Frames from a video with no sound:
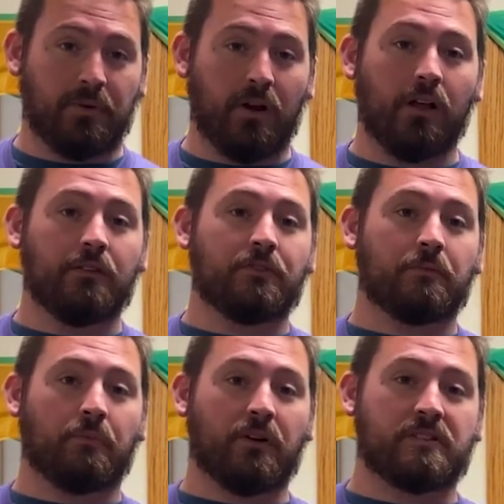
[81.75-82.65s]
but all of your
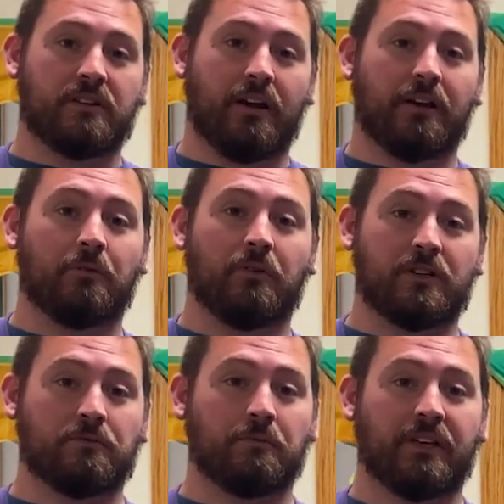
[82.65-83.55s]
books and
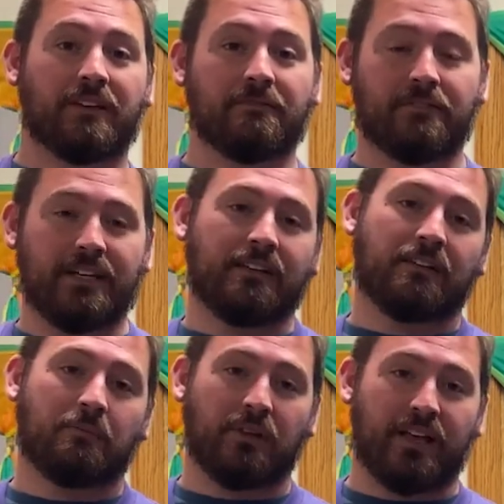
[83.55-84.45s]
audiobooks will be
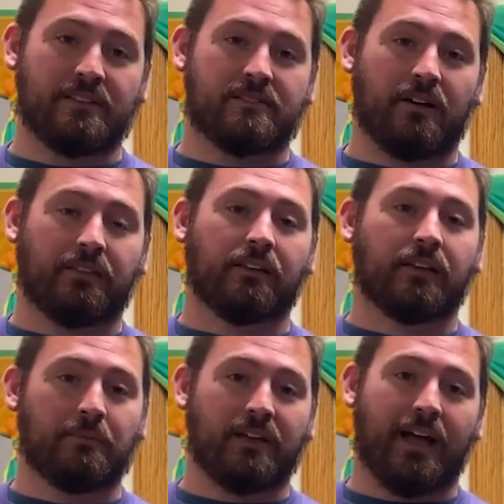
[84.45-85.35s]
conveniently placed on the
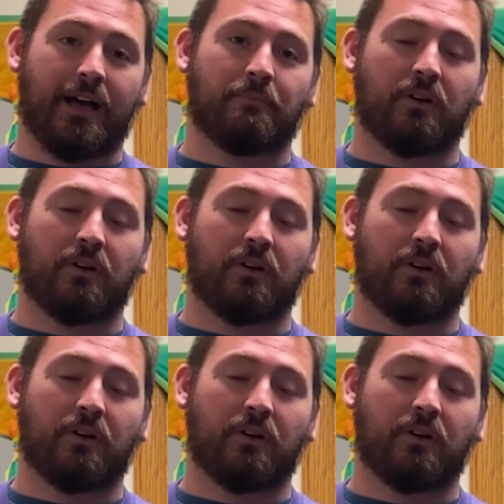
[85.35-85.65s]
Libby app